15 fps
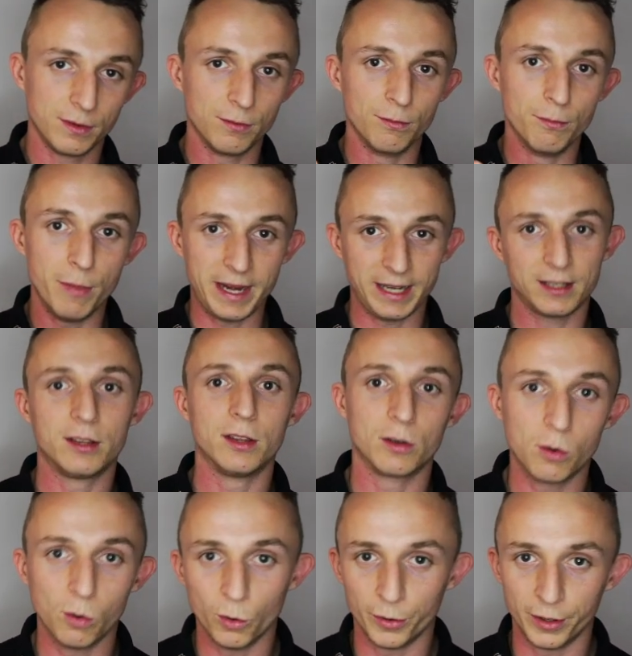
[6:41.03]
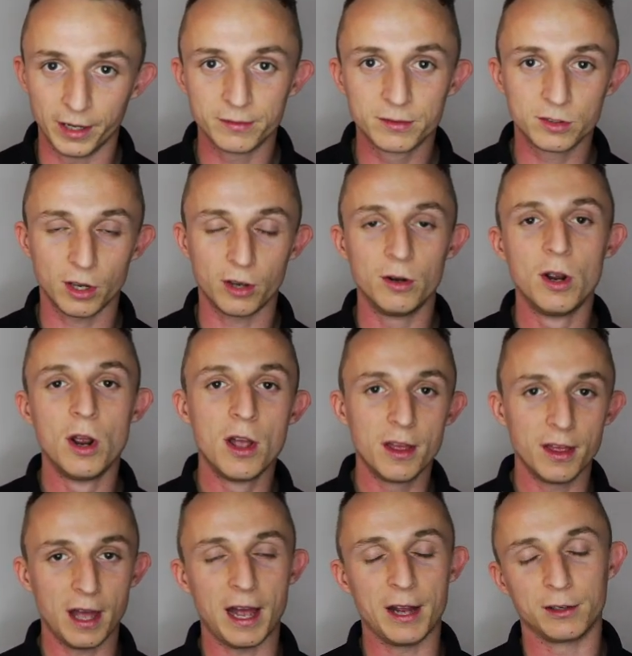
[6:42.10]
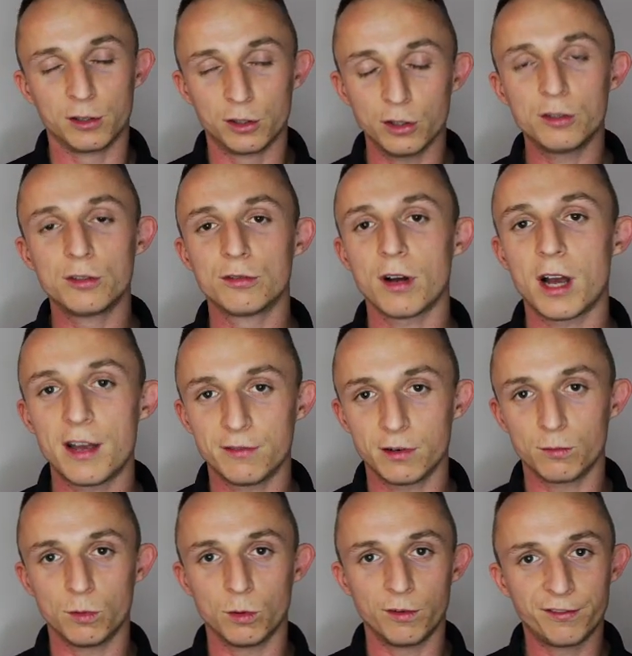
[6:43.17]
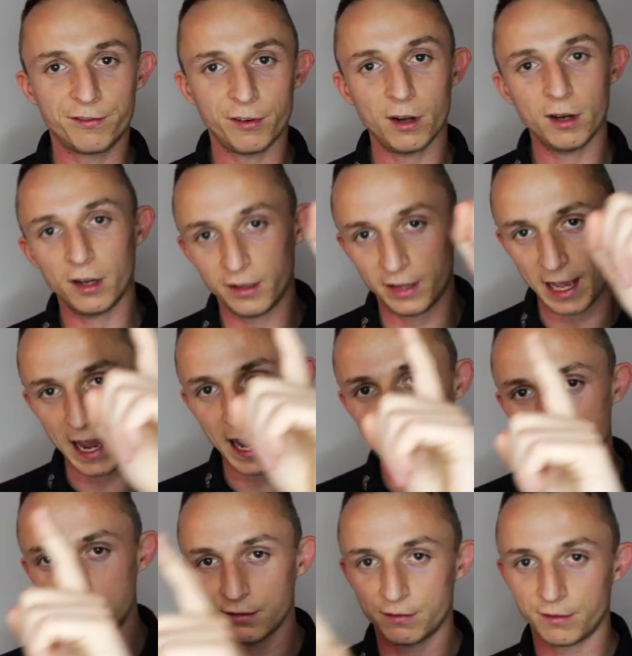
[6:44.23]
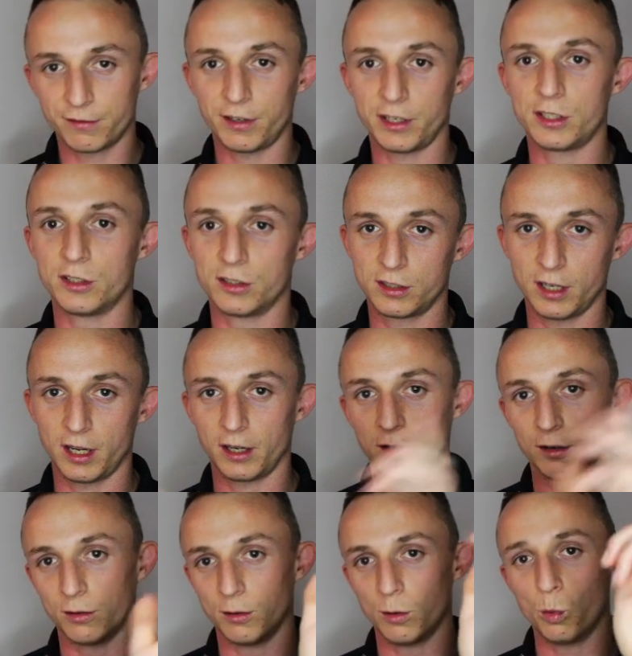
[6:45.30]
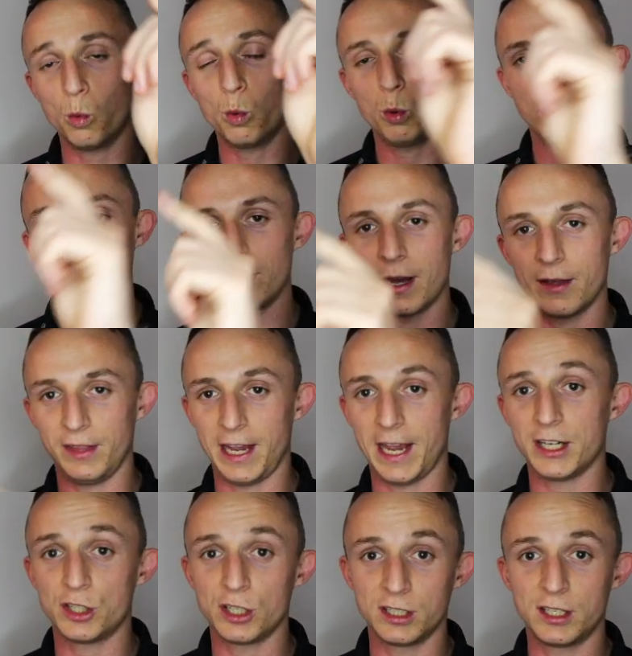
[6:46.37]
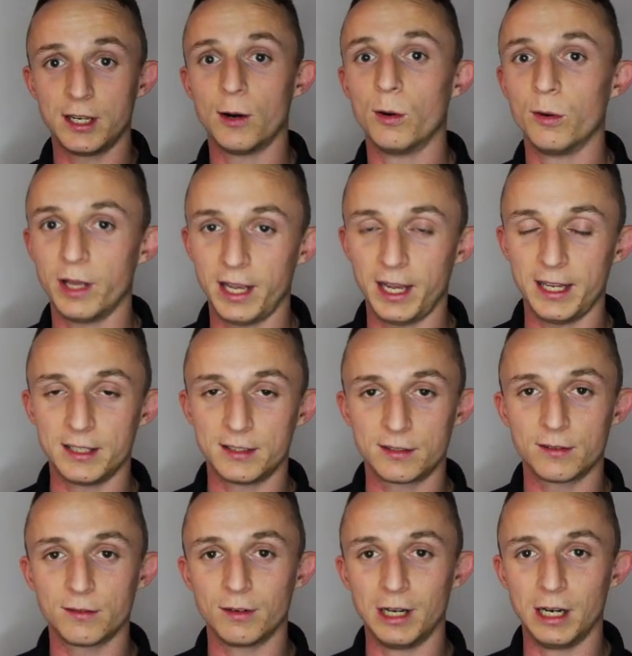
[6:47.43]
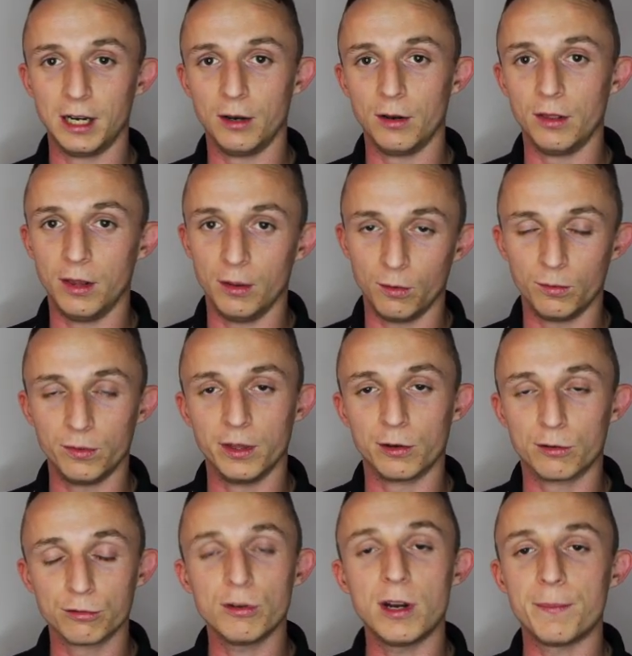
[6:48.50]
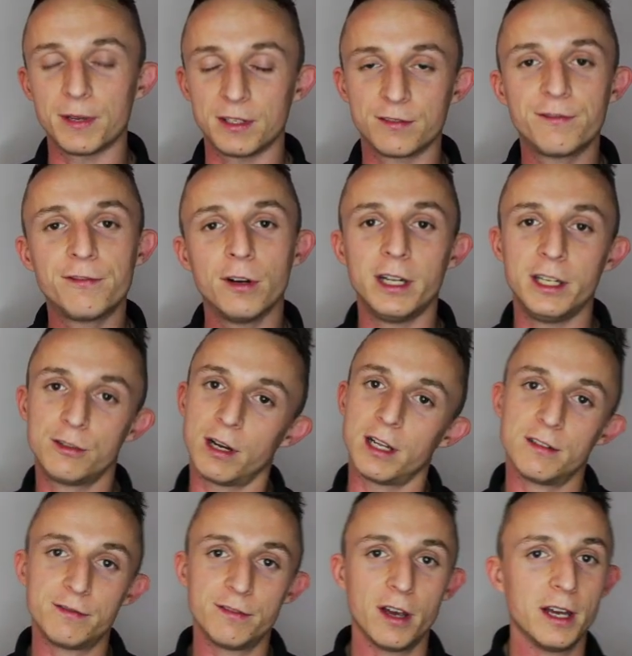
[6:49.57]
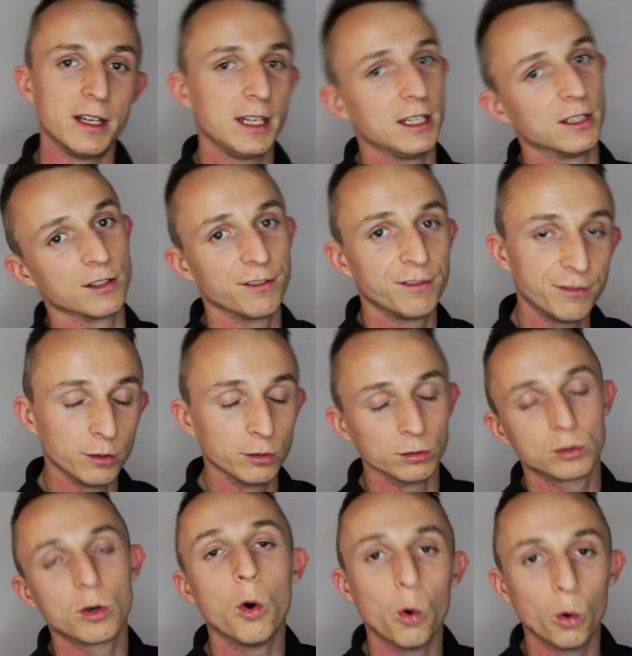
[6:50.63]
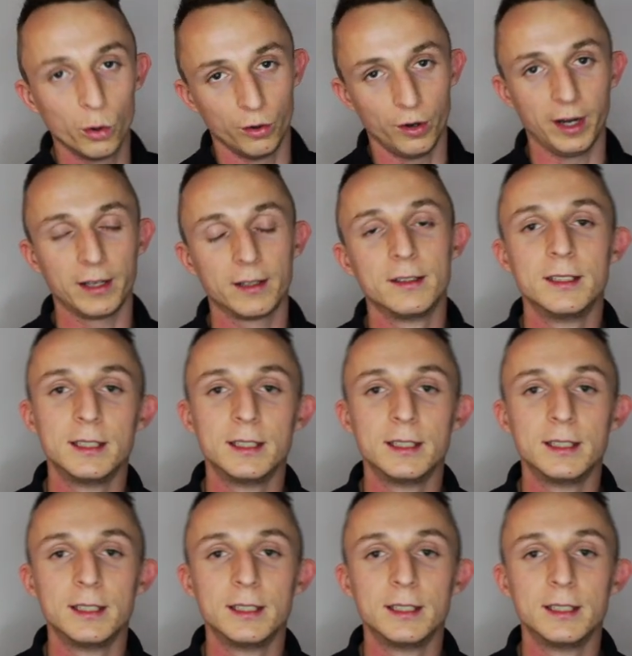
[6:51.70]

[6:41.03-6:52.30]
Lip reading: make the corner. So a good driver will follow the edge of the friction circle all around the edge until the grip is fully transferred into full cornering.